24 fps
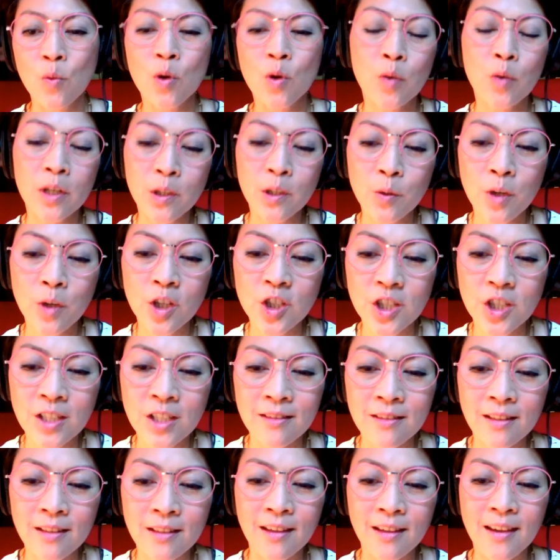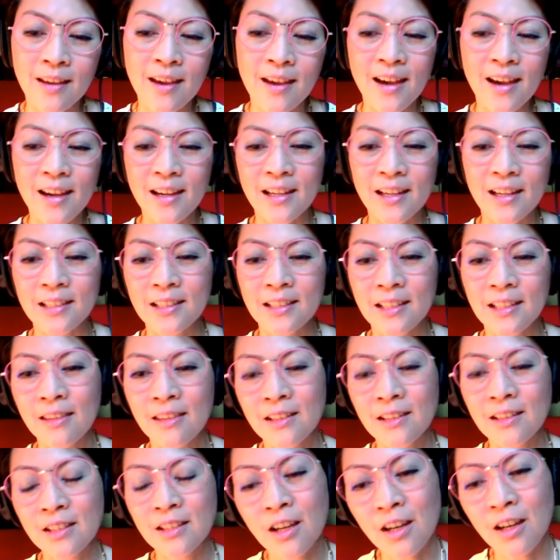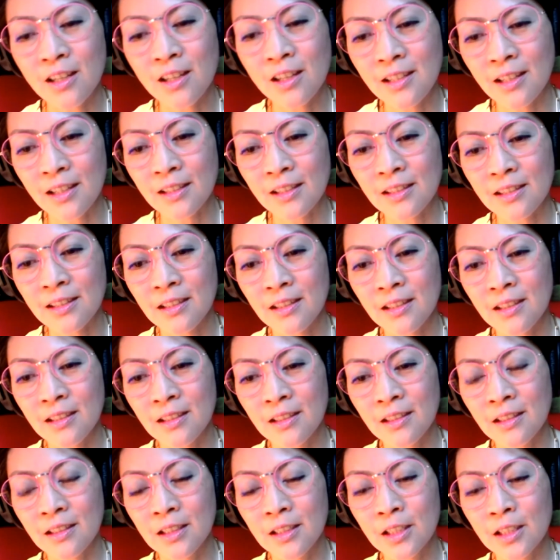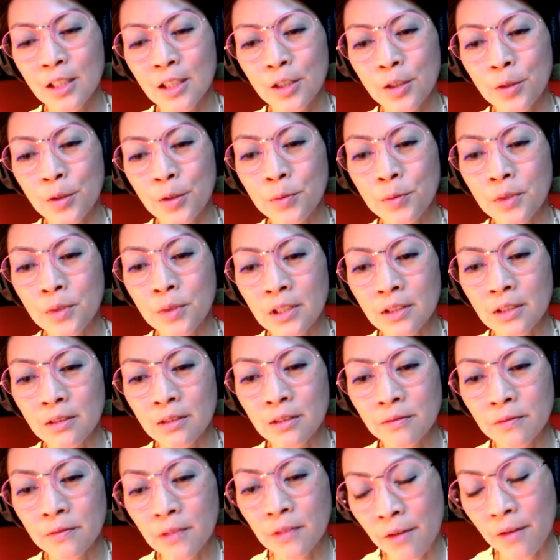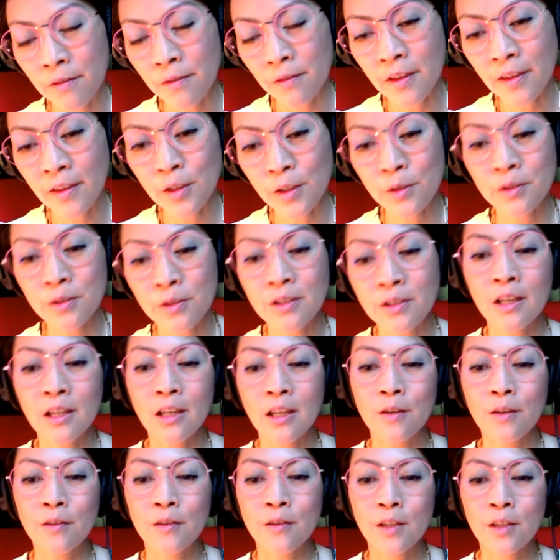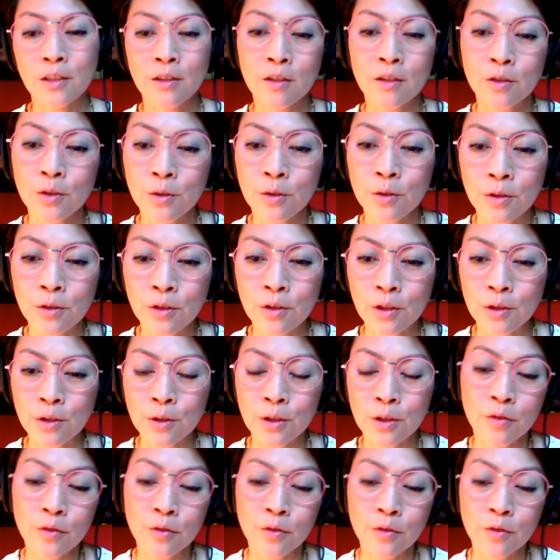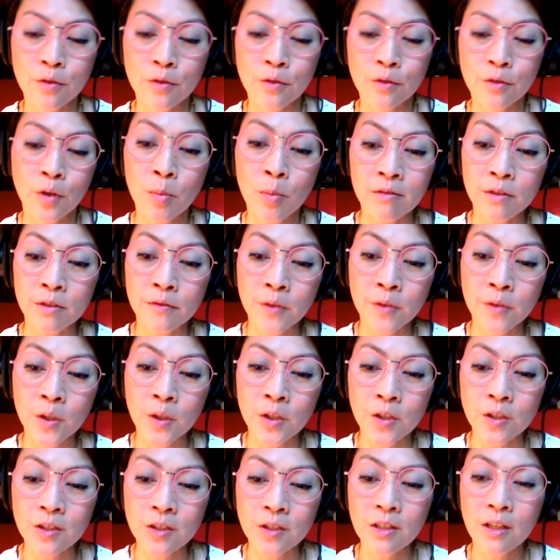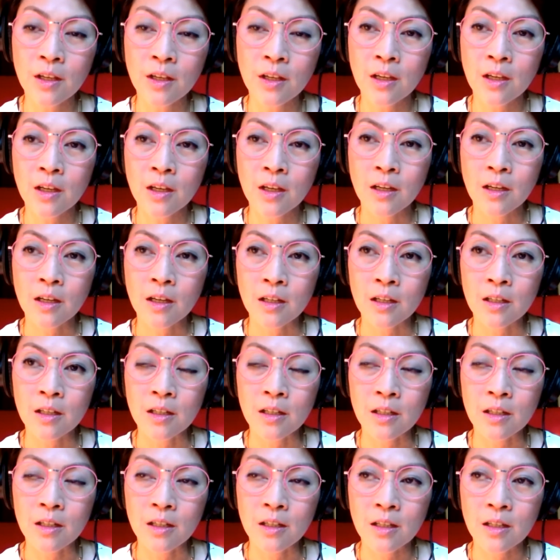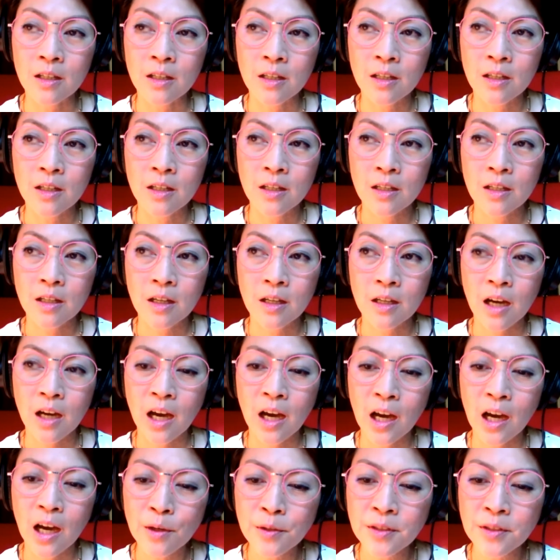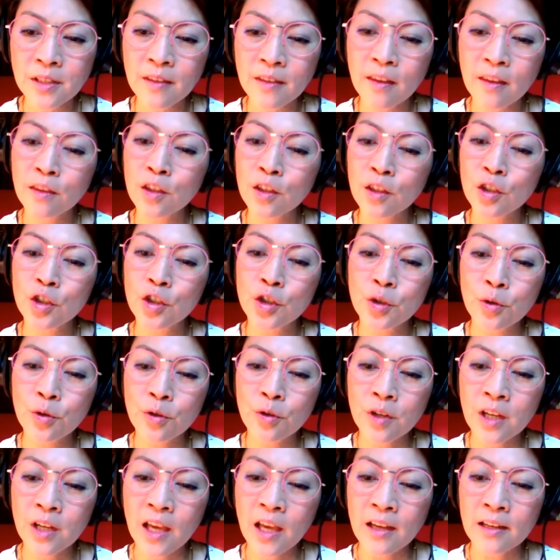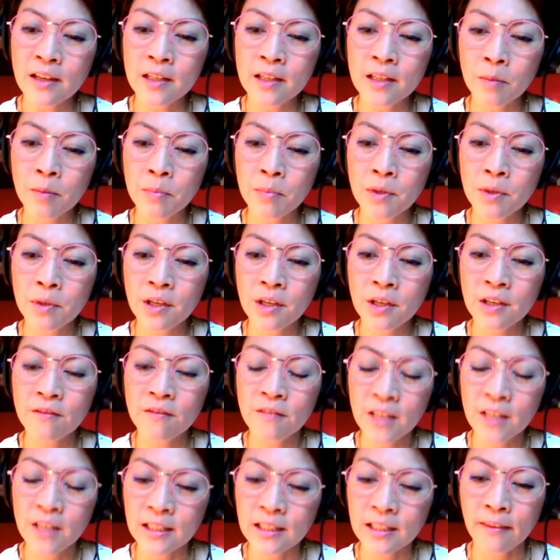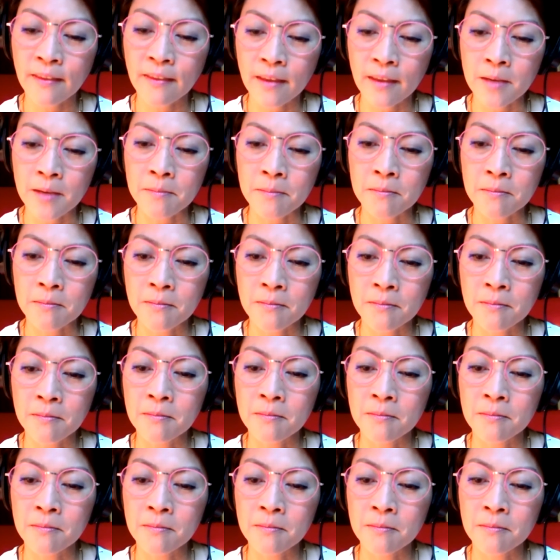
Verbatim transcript: Well, one question that I had in this context, you know, uh, everything that you're saying here, that this, this could have all been reversed, uh, how is it that the jury ended up convicting them?